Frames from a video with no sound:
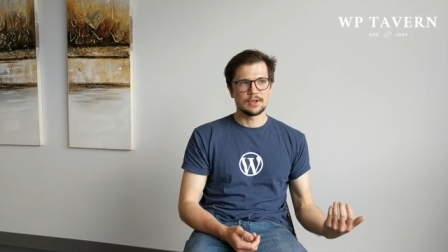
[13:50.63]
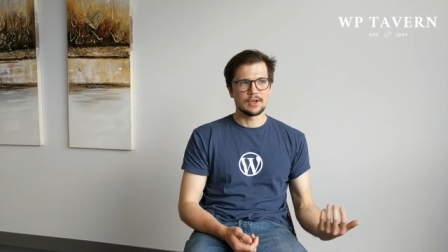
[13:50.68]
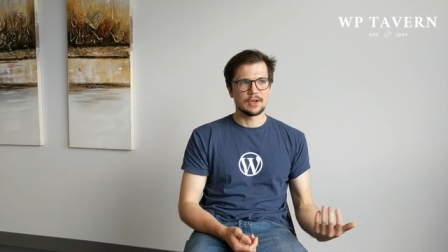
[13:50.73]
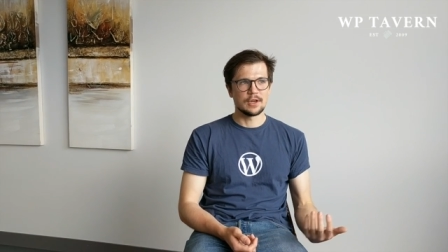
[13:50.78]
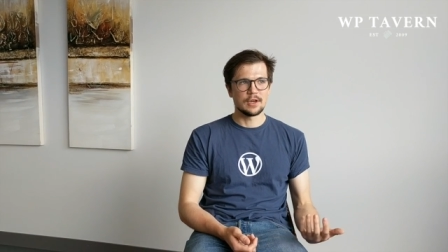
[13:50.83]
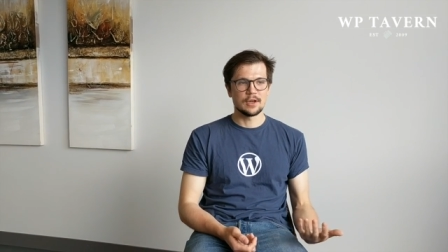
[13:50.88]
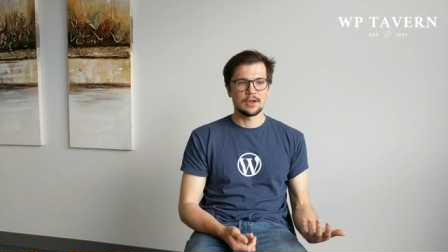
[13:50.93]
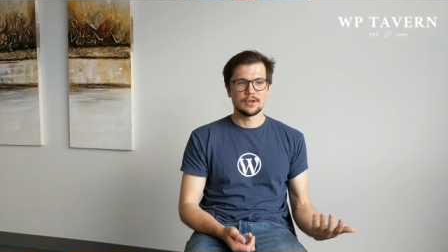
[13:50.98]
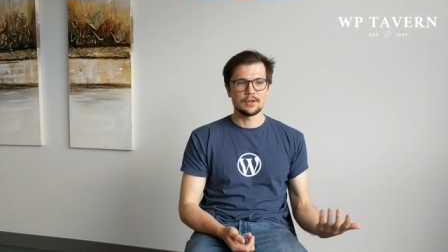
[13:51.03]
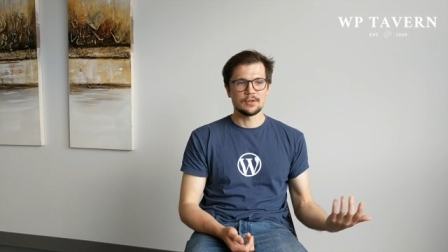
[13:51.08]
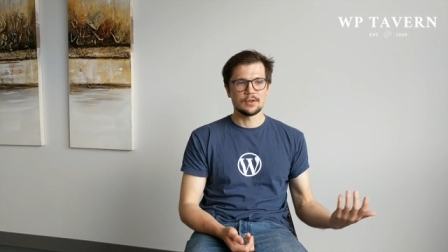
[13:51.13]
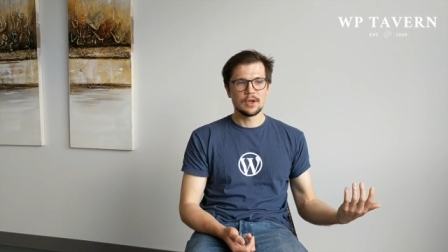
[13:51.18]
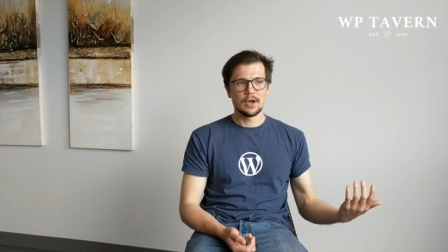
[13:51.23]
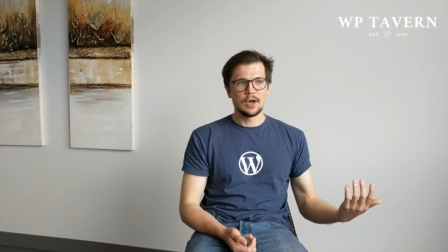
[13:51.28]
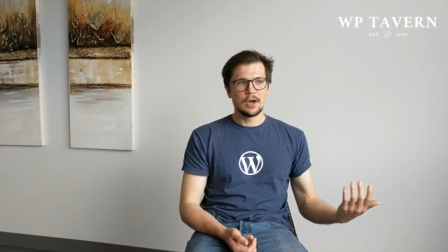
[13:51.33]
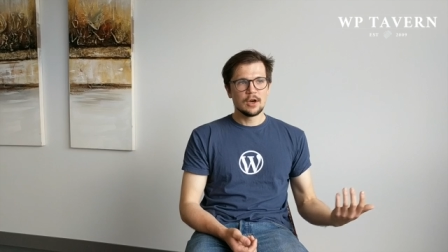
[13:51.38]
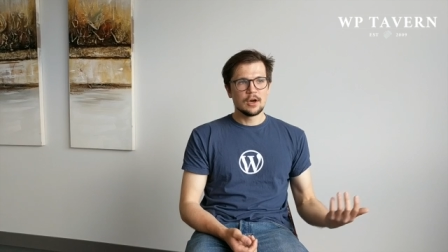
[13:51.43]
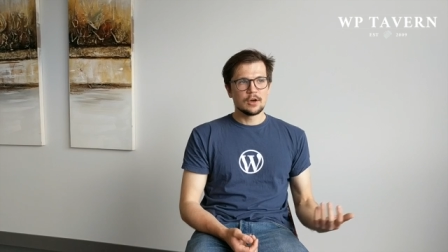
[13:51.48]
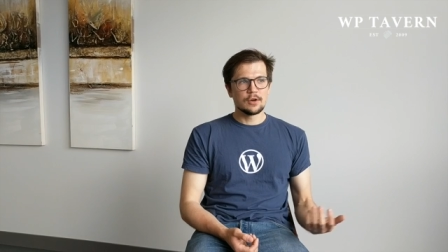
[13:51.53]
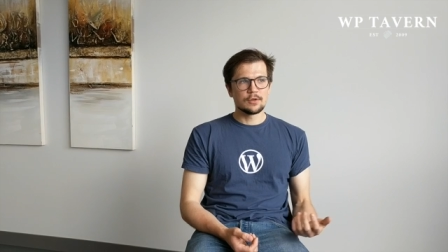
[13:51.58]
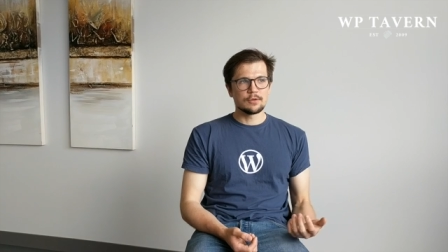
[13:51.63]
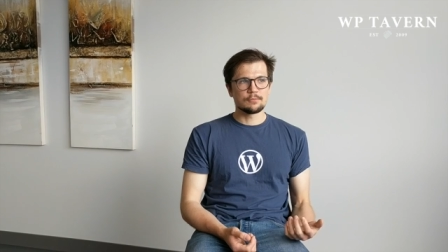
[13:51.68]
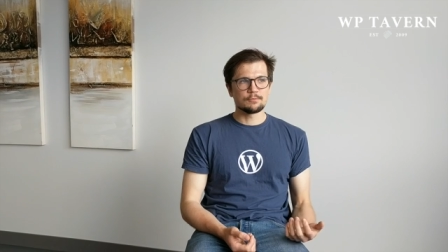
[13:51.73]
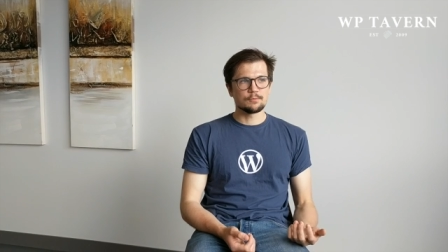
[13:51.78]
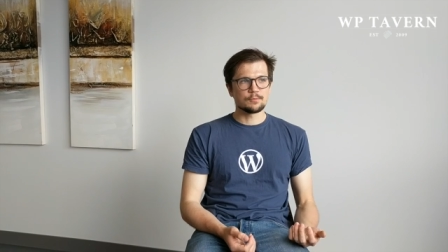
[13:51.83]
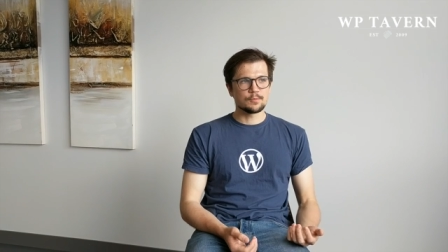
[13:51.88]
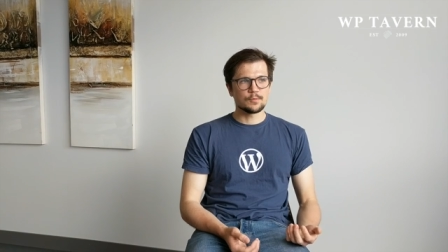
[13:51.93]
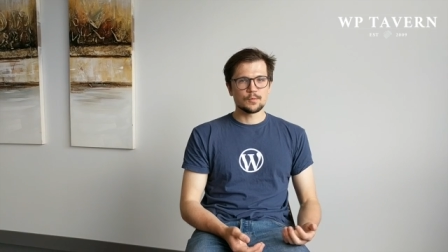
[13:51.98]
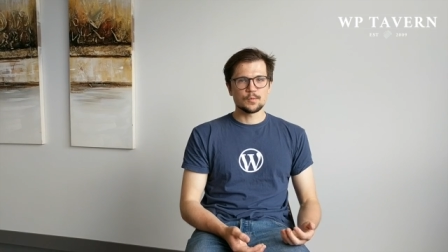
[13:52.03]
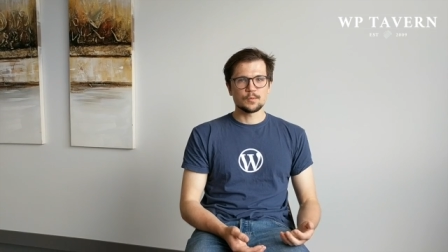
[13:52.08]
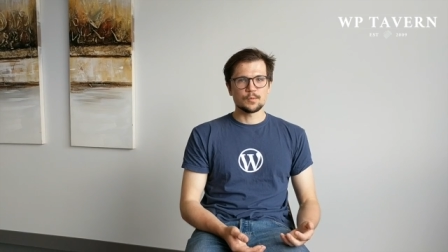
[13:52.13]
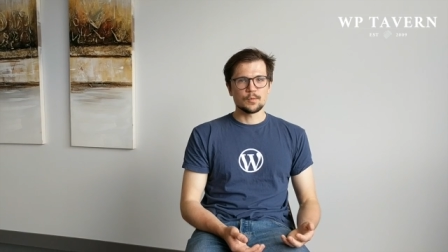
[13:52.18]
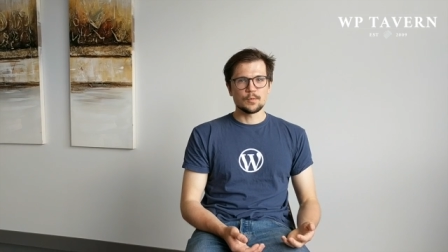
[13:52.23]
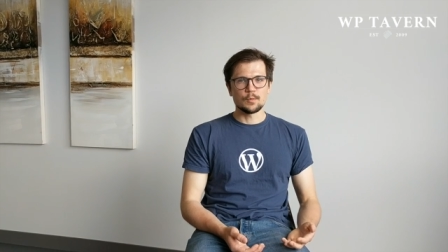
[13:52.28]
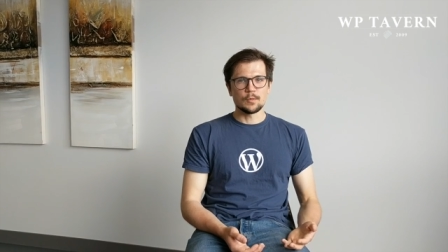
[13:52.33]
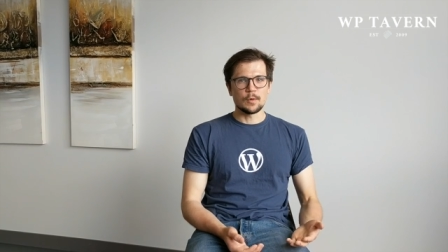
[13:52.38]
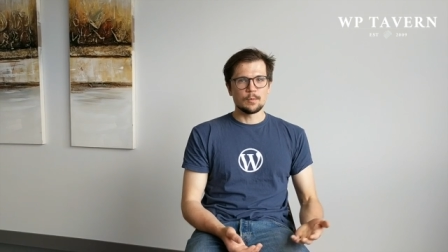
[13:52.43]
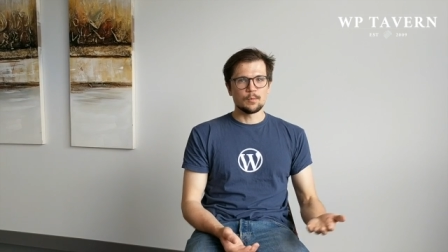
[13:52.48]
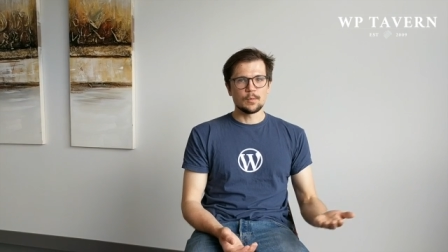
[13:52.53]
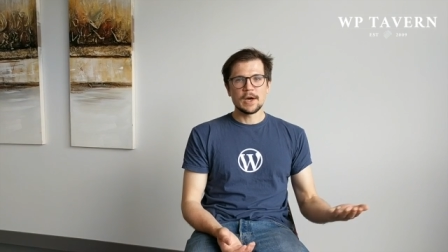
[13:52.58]
and
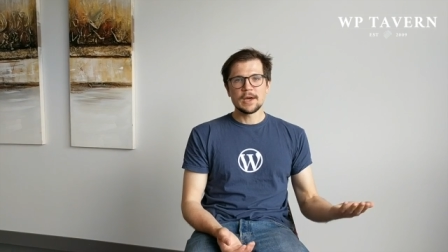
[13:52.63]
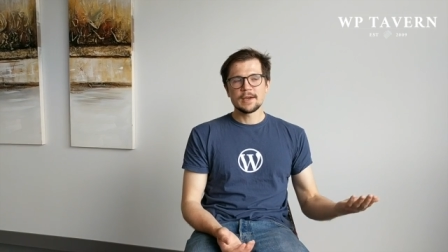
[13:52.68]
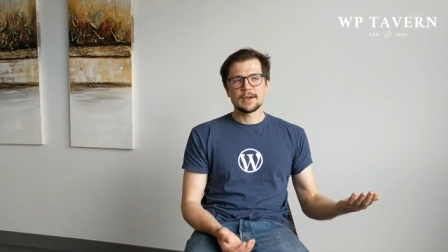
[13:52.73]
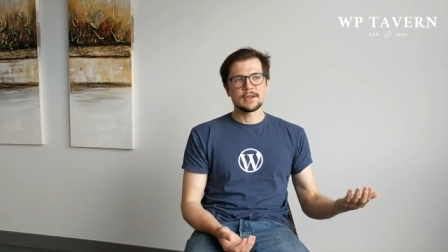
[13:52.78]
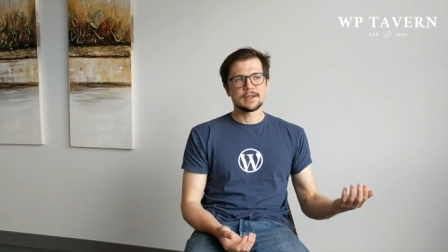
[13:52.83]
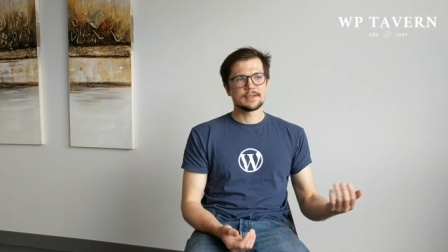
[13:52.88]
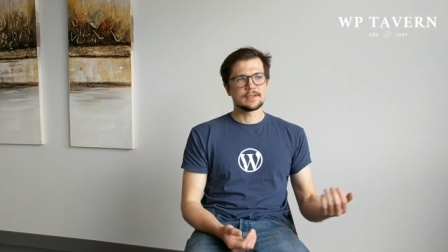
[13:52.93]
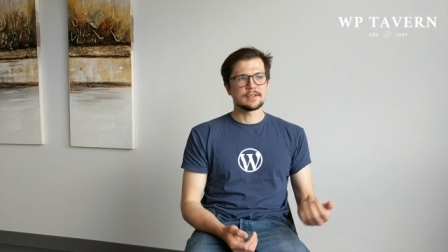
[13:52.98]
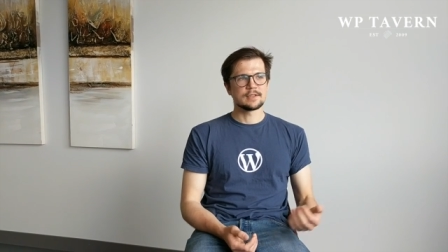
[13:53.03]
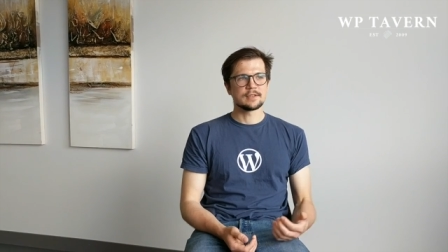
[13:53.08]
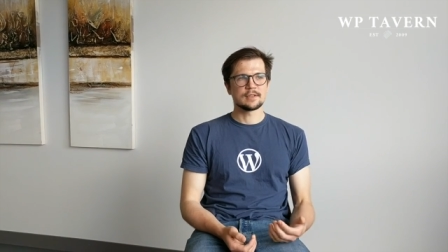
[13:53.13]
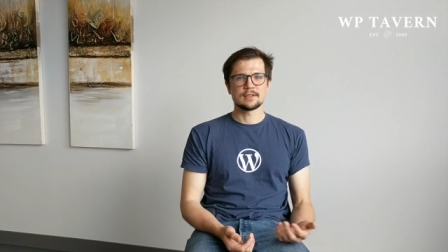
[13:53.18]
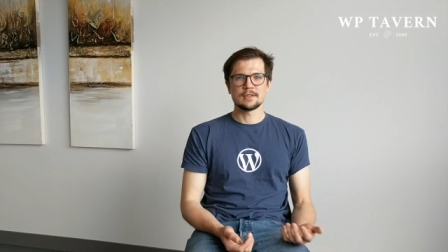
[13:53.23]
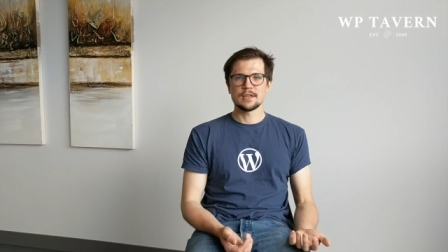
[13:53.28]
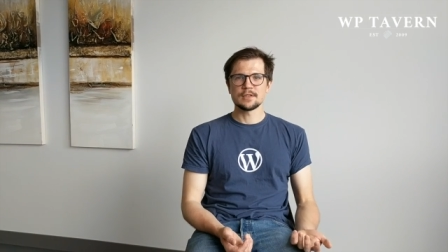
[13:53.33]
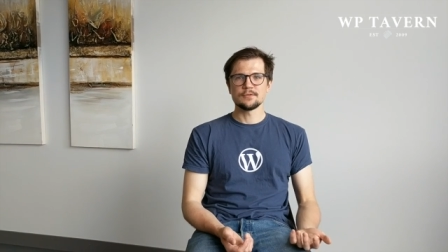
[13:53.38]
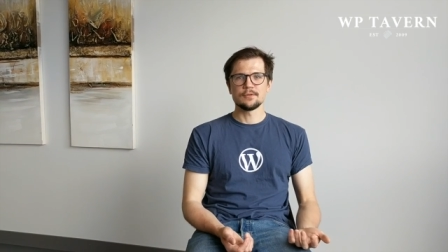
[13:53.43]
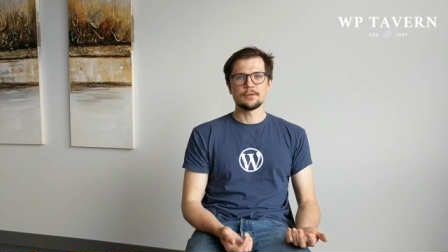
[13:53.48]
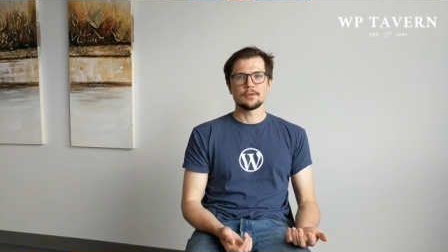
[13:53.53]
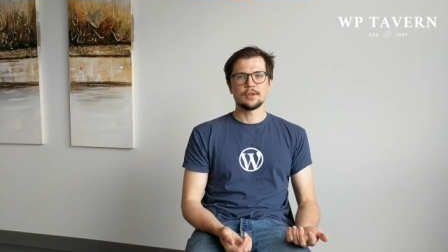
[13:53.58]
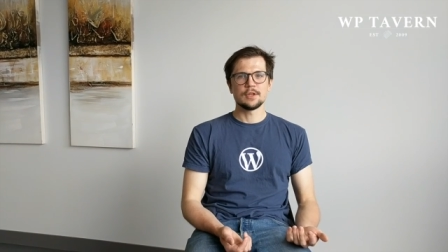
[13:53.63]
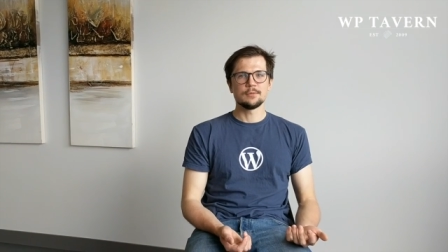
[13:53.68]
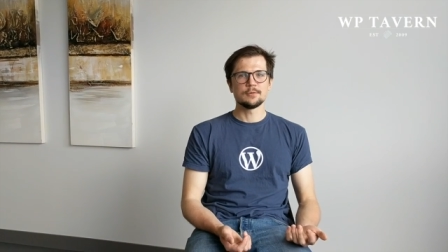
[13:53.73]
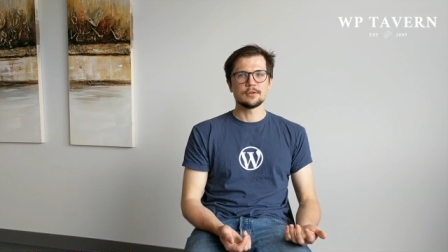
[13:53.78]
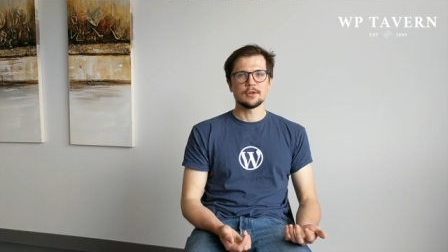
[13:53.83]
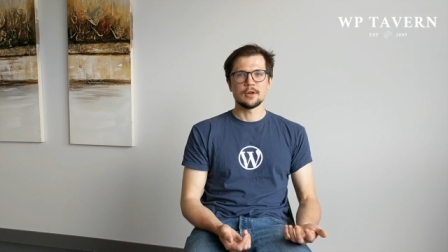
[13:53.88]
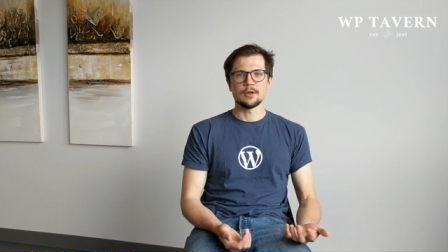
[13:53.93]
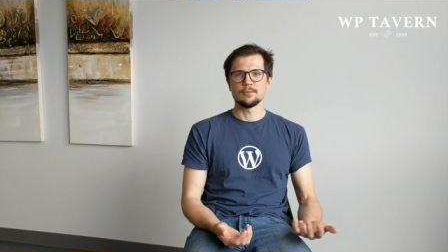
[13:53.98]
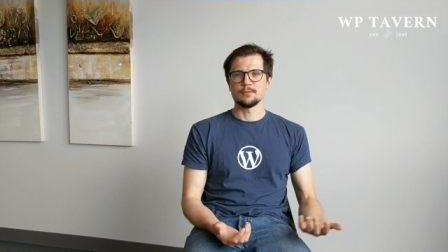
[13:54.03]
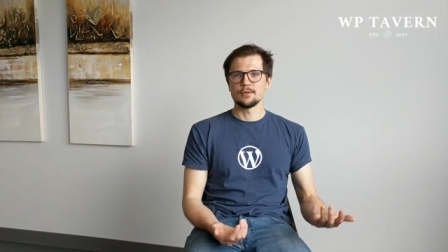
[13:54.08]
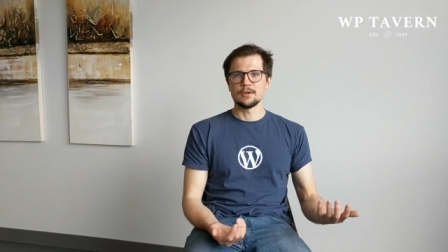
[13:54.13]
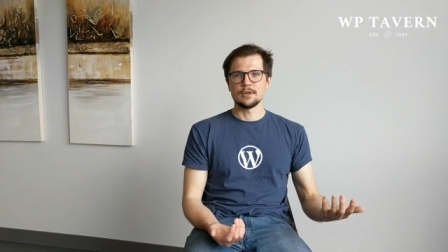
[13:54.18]
Mike has a successful theme shop.